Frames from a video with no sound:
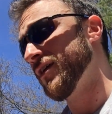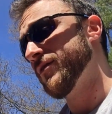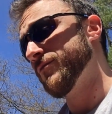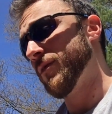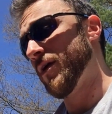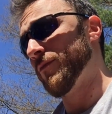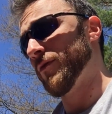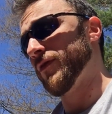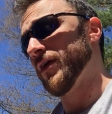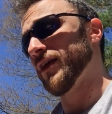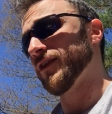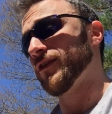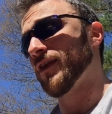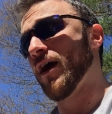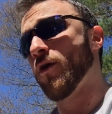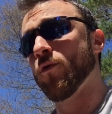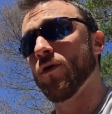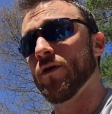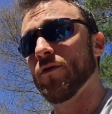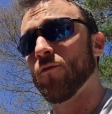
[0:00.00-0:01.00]
maybe that's
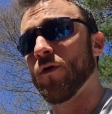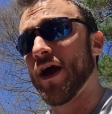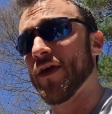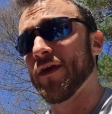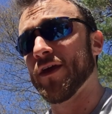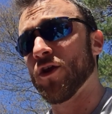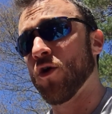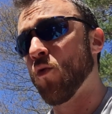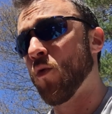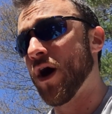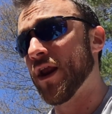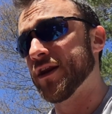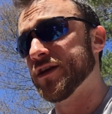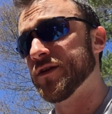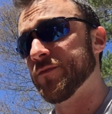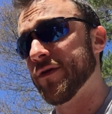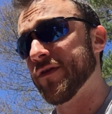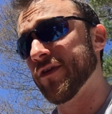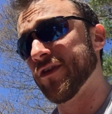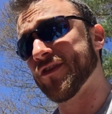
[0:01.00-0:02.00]
not why they don't want it to
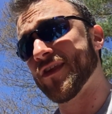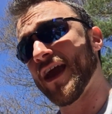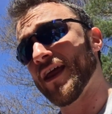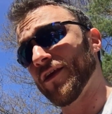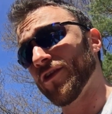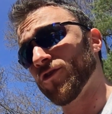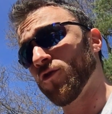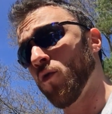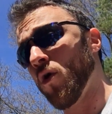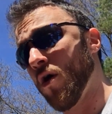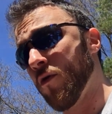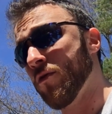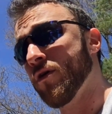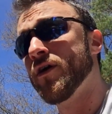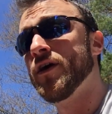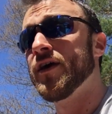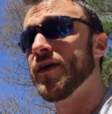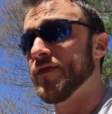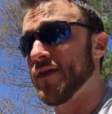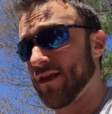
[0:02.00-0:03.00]
be the status quo.
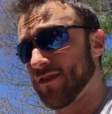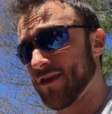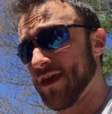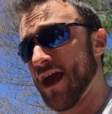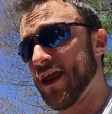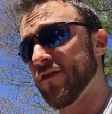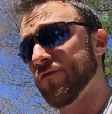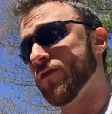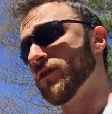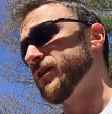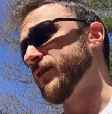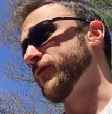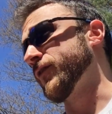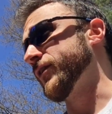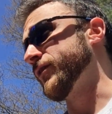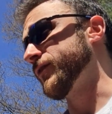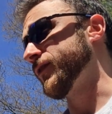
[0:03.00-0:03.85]
That's kind of a different